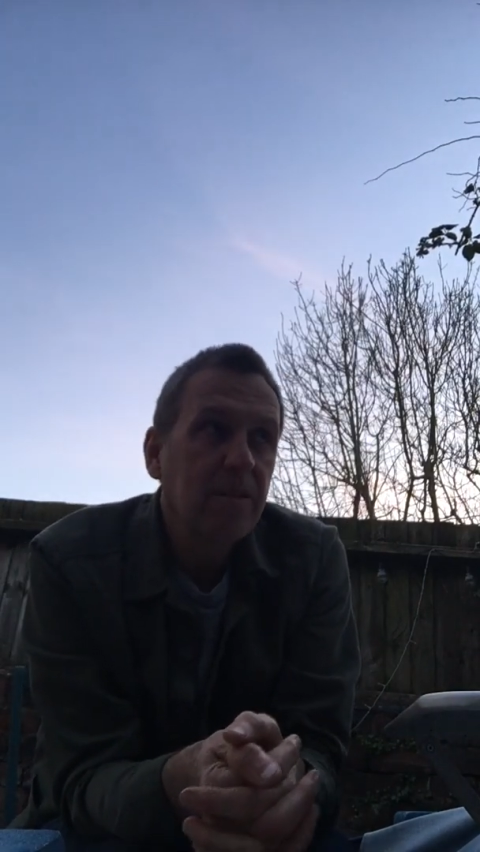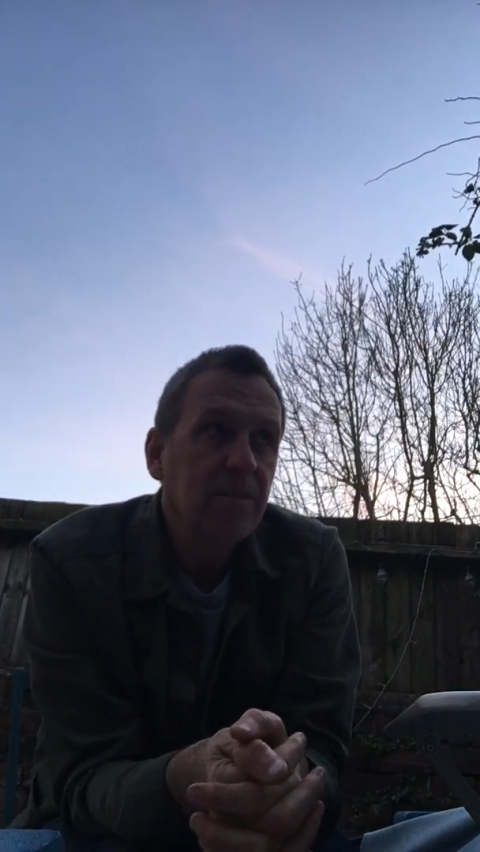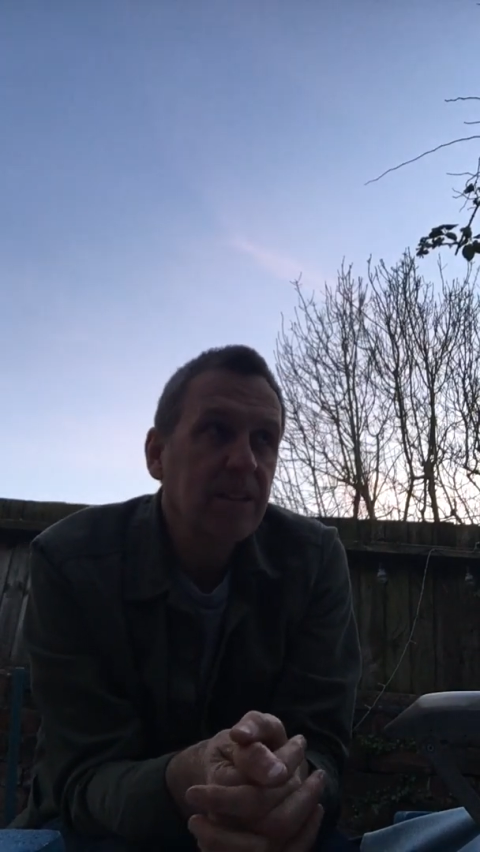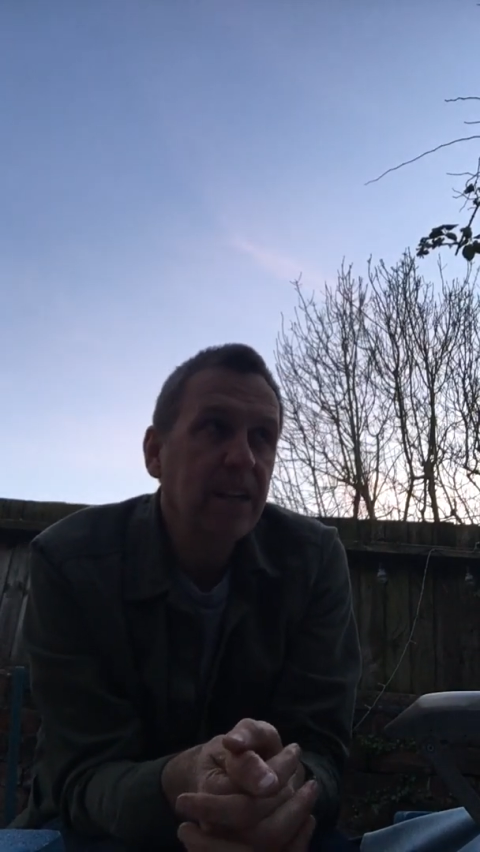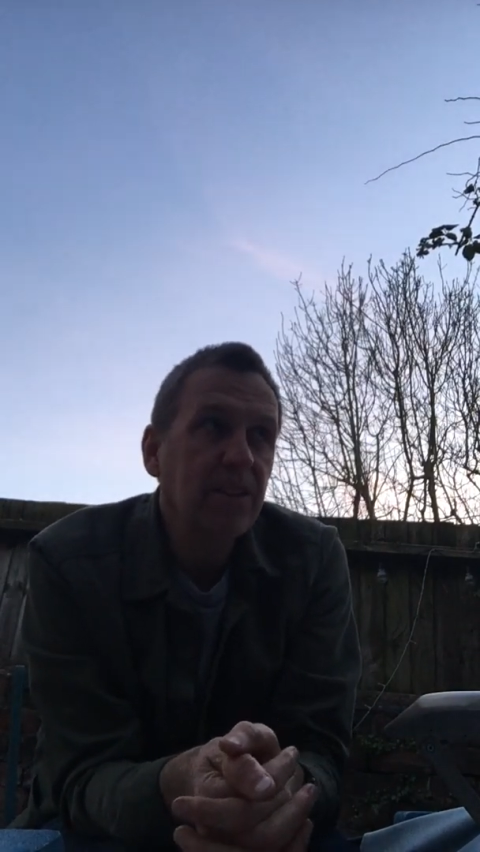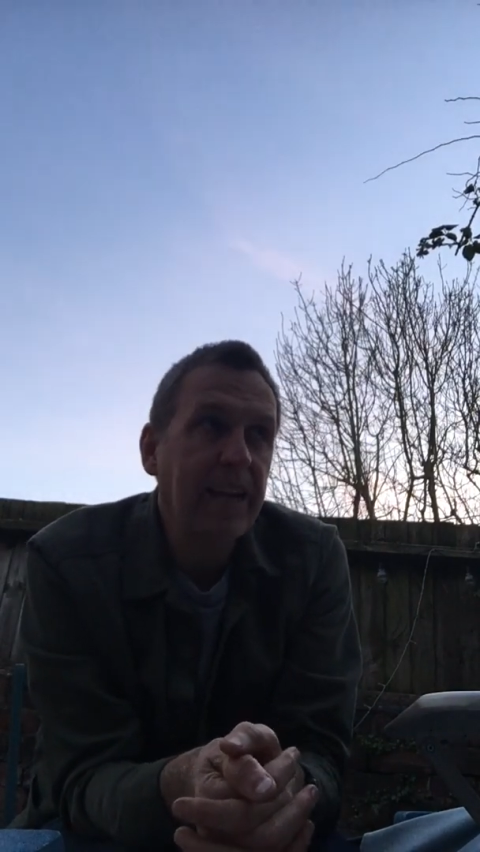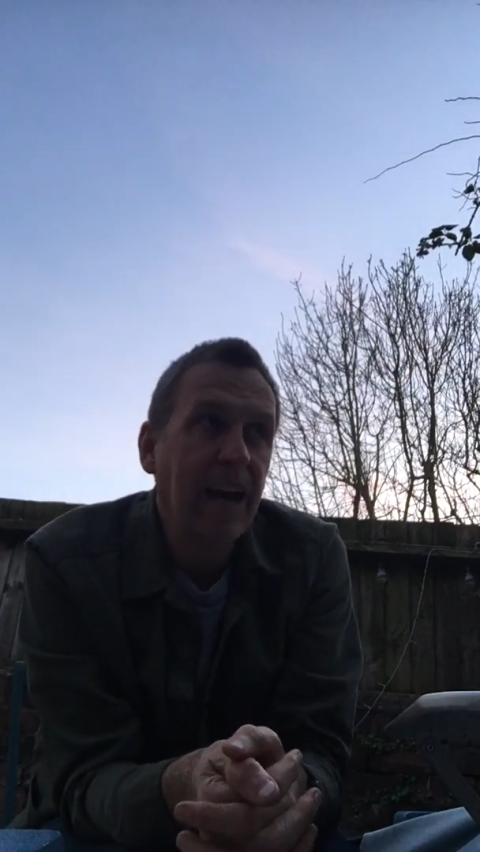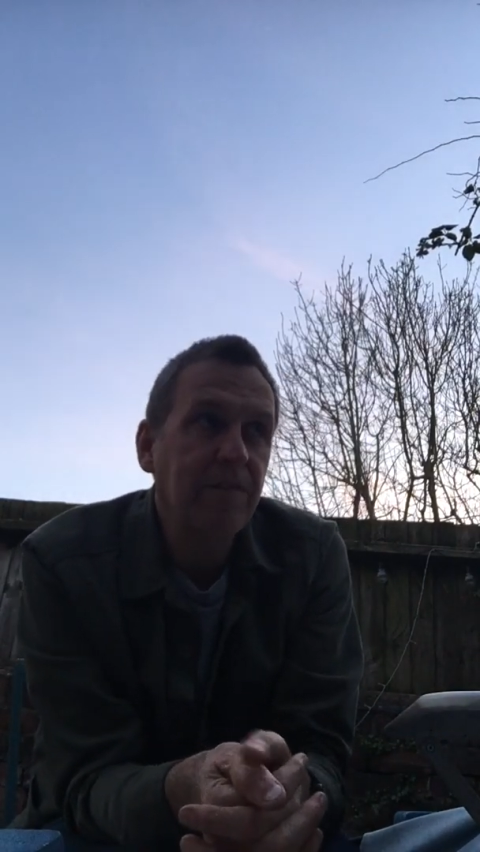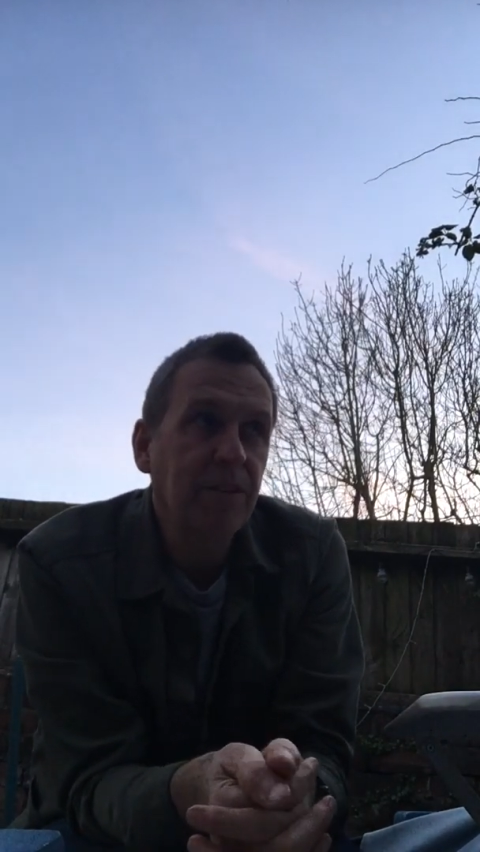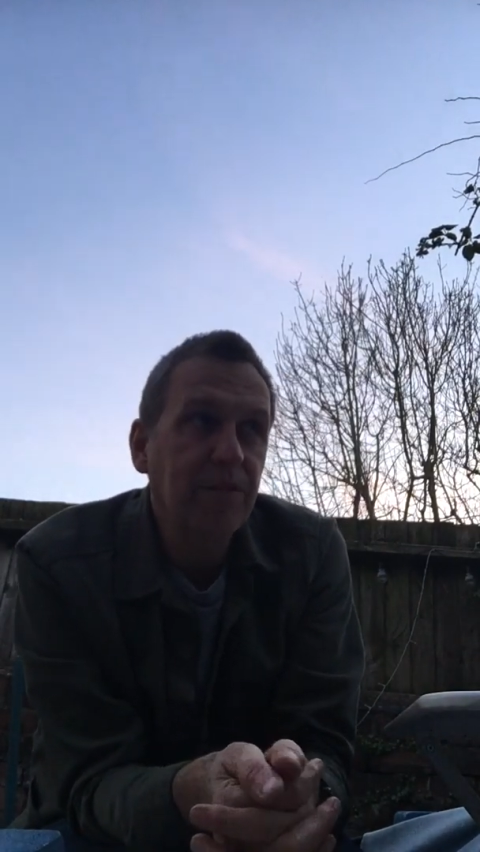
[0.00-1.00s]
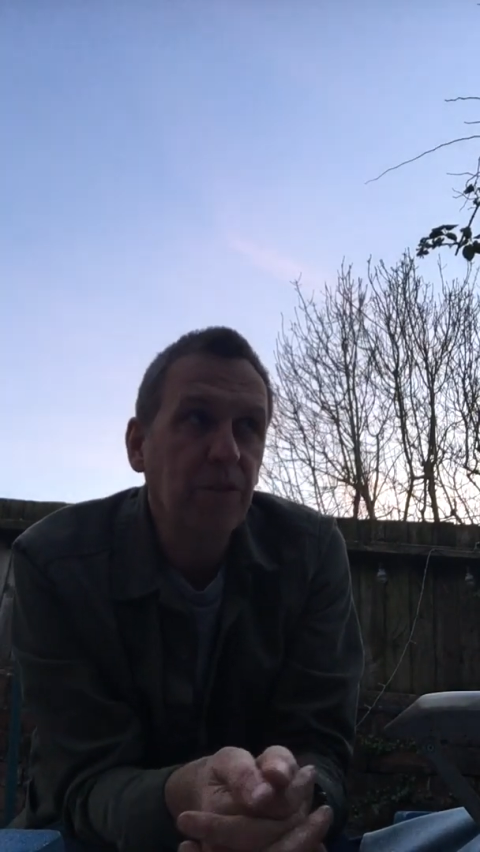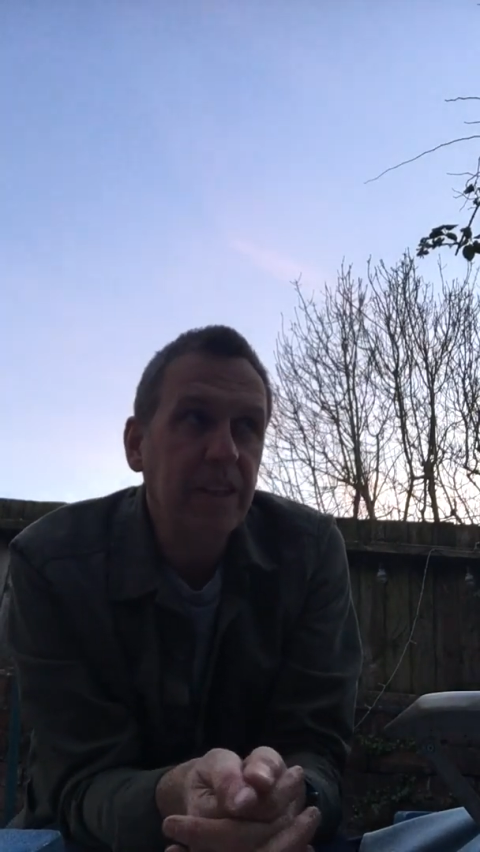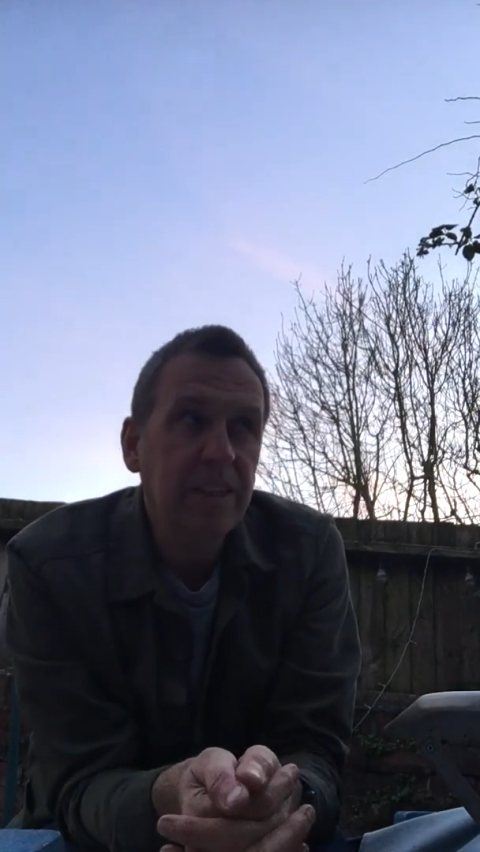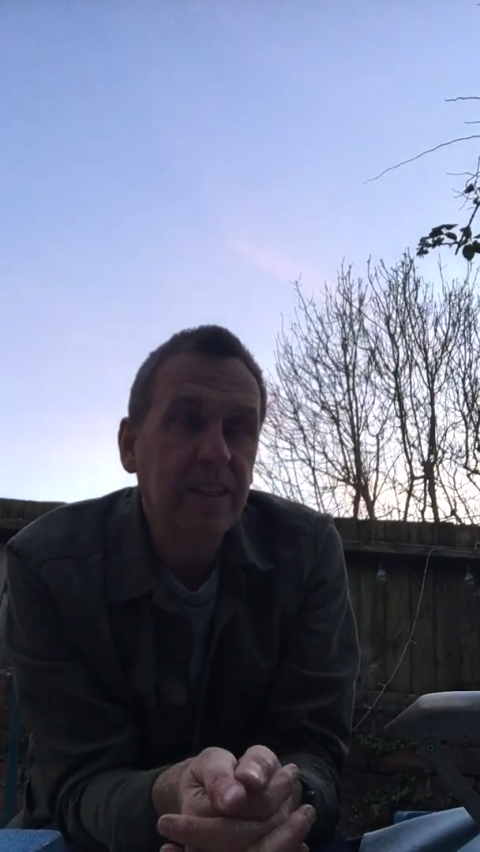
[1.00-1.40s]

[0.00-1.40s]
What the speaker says: It's actually having a voice